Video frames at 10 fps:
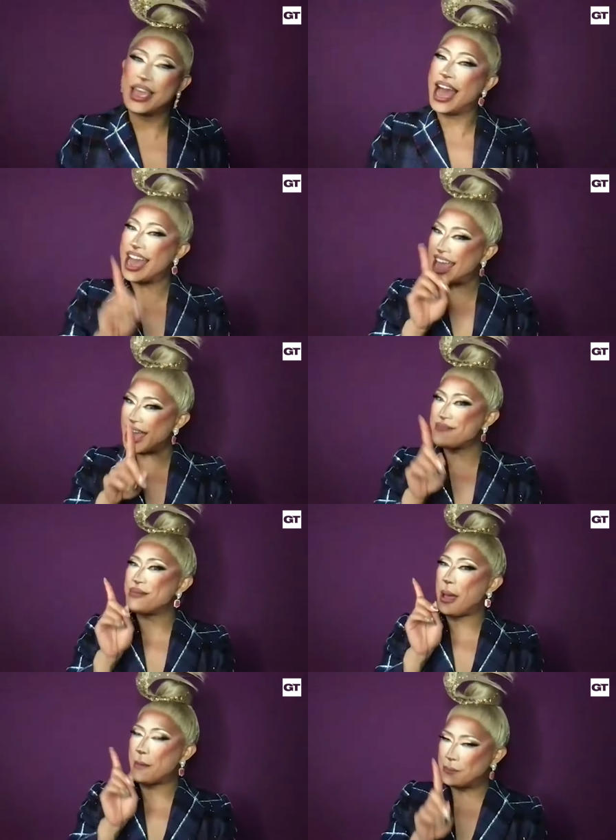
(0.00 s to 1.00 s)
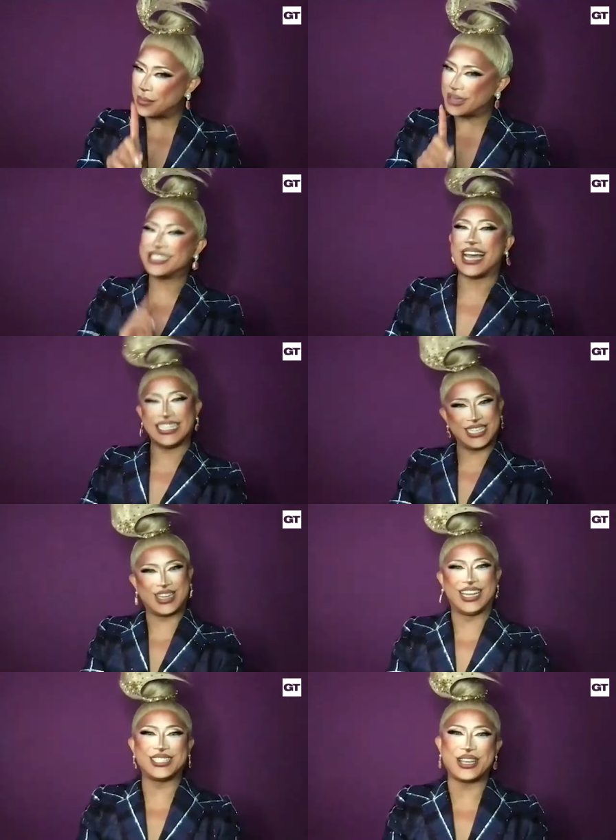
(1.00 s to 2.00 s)
I am monetizing on
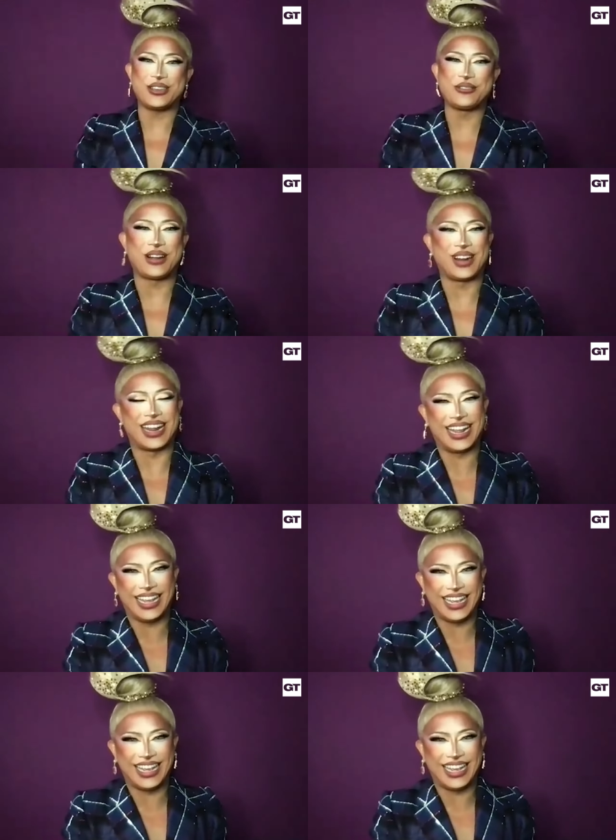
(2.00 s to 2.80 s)
it, don't you worry.